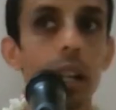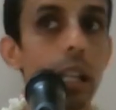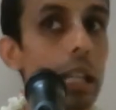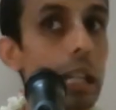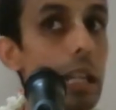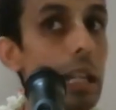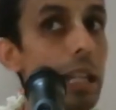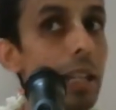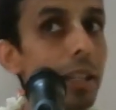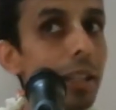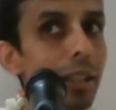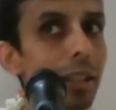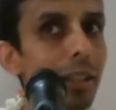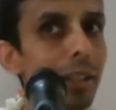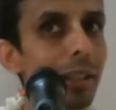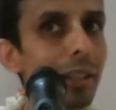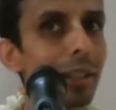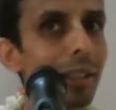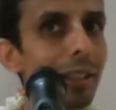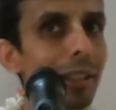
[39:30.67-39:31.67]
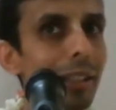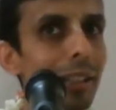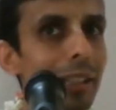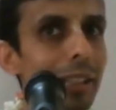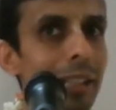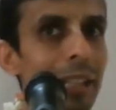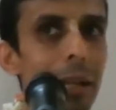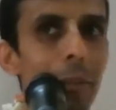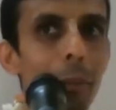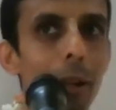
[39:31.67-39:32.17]
And he is
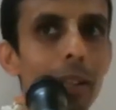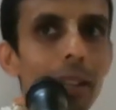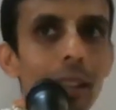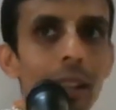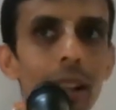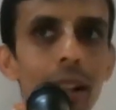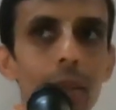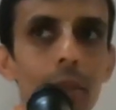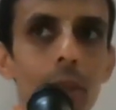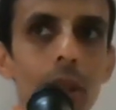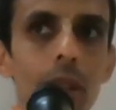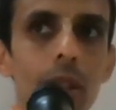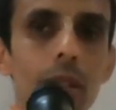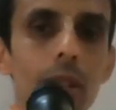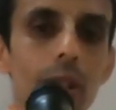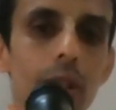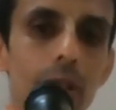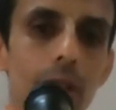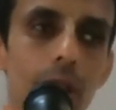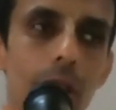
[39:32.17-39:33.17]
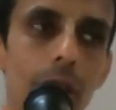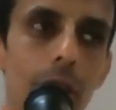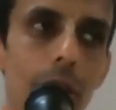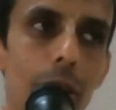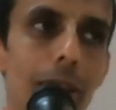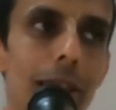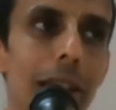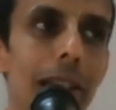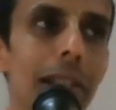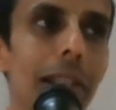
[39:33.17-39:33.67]
Dhimata. Means you are
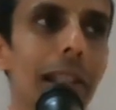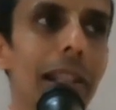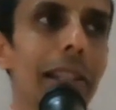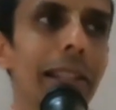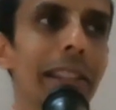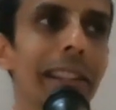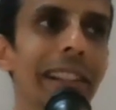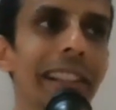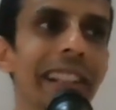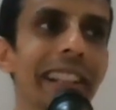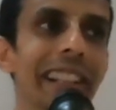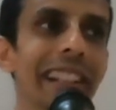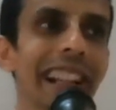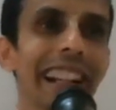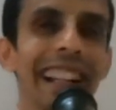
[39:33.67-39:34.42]
not intelligent.